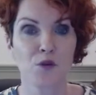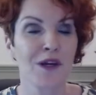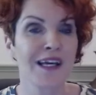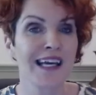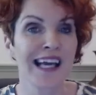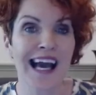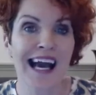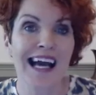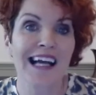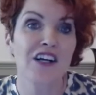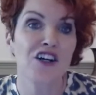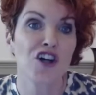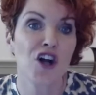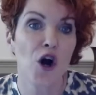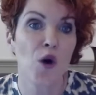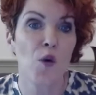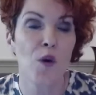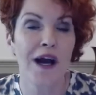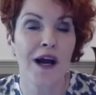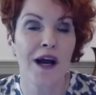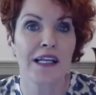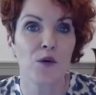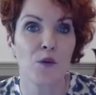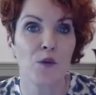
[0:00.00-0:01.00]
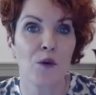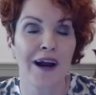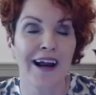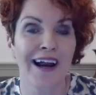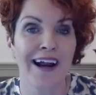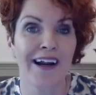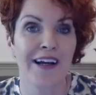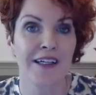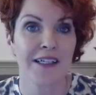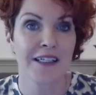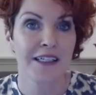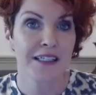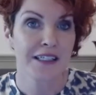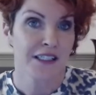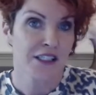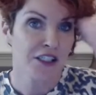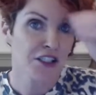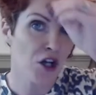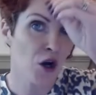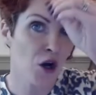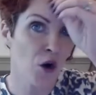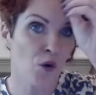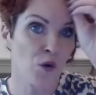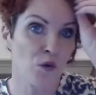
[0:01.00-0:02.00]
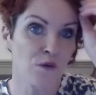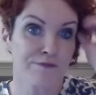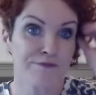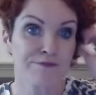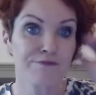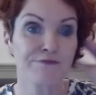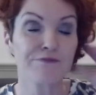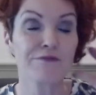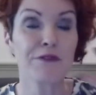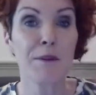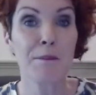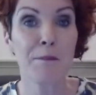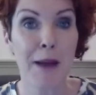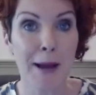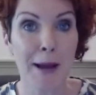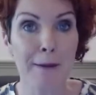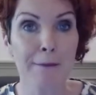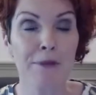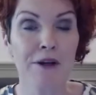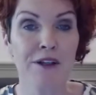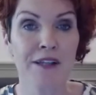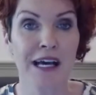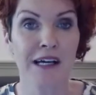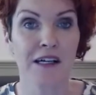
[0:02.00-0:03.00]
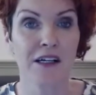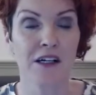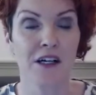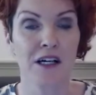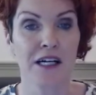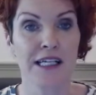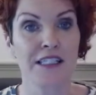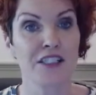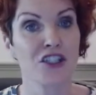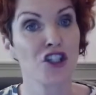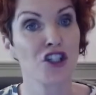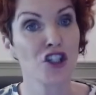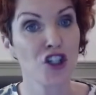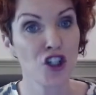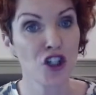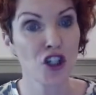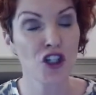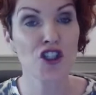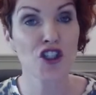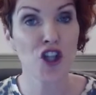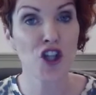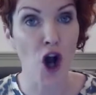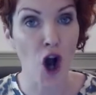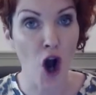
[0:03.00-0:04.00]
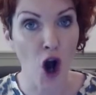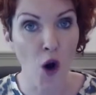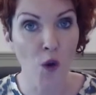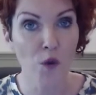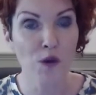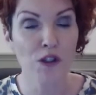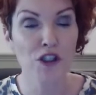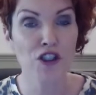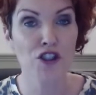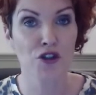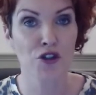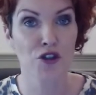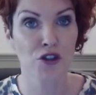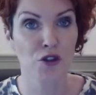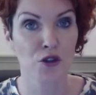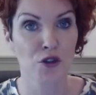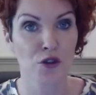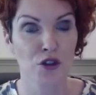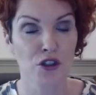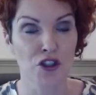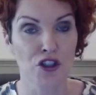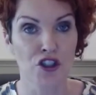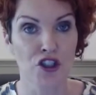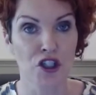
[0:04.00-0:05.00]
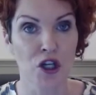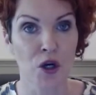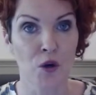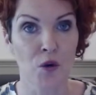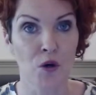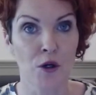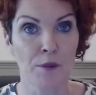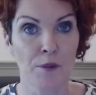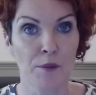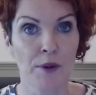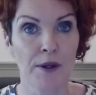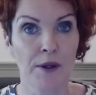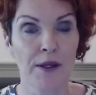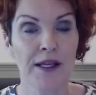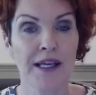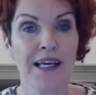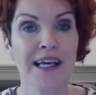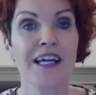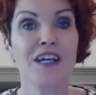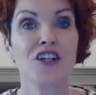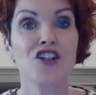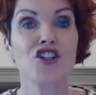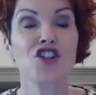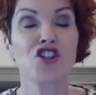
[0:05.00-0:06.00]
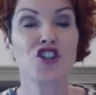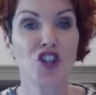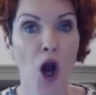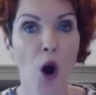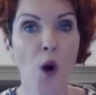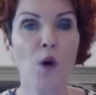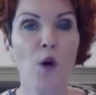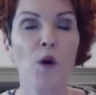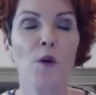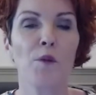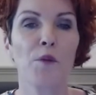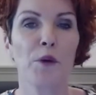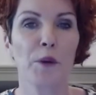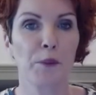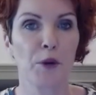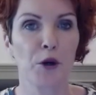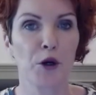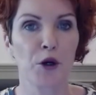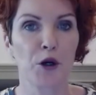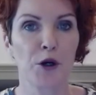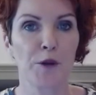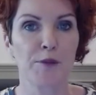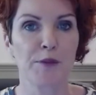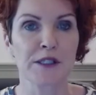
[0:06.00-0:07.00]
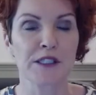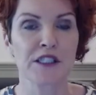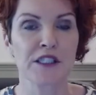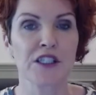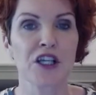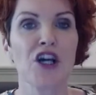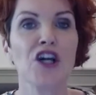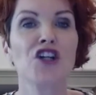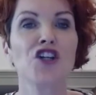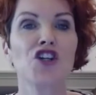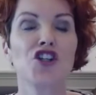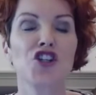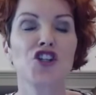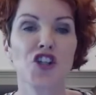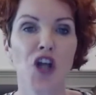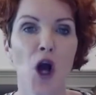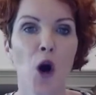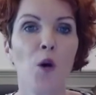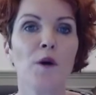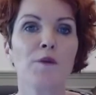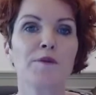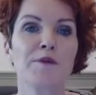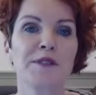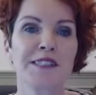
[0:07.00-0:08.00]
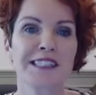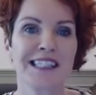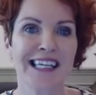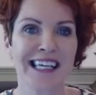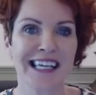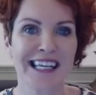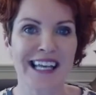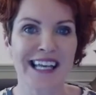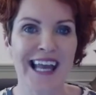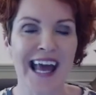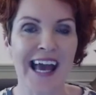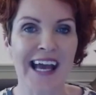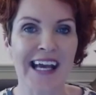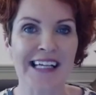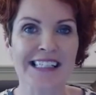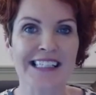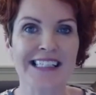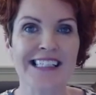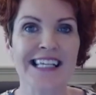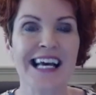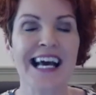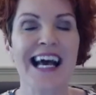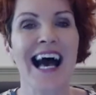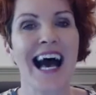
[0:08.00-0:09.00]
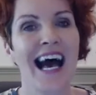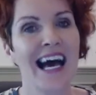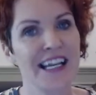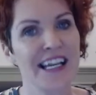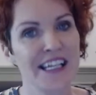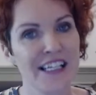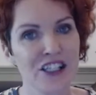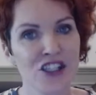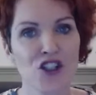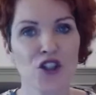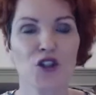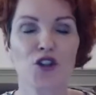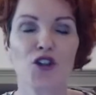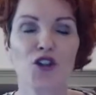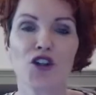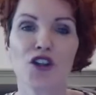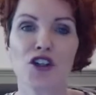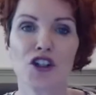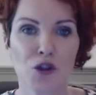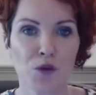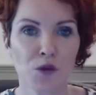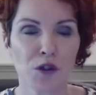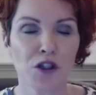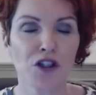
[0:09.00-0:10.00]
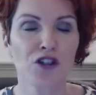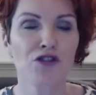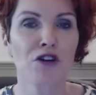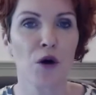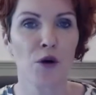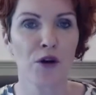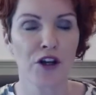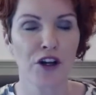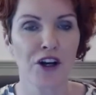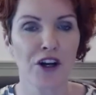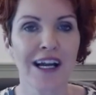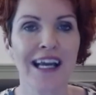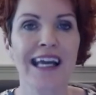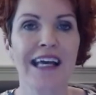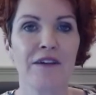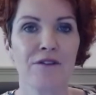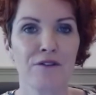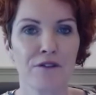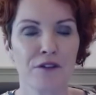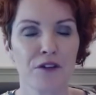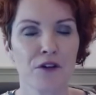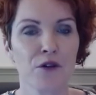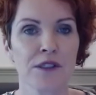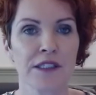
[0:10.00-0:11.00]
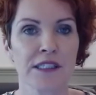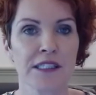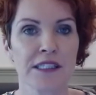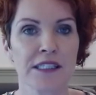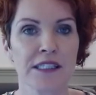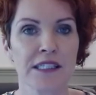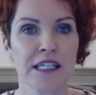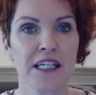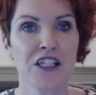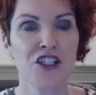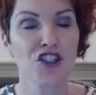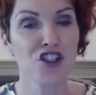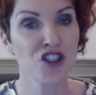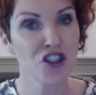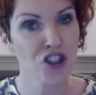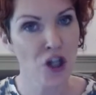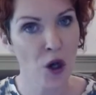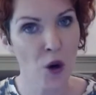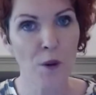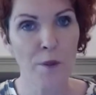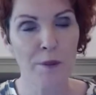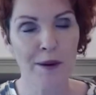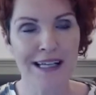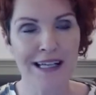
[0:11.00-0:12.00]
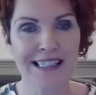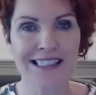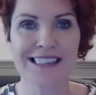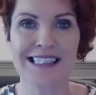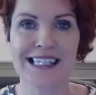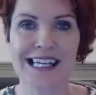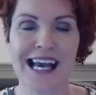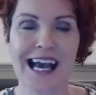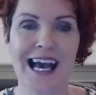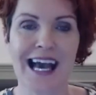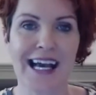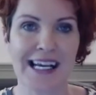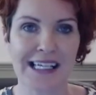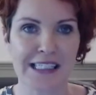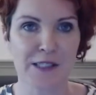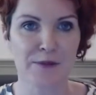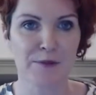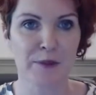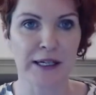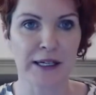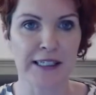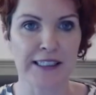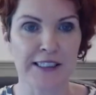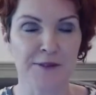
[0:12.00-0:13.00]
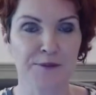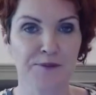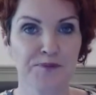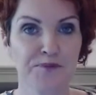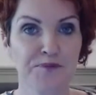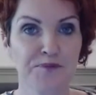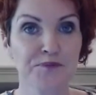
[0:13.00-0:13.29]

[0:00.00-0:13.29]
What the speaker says: We can't go anywhere. So remember that, guys. It's always your turn to show up. Show up with purpose. Show up to connect. And in turn, you will grow your influence. Show up as the expert.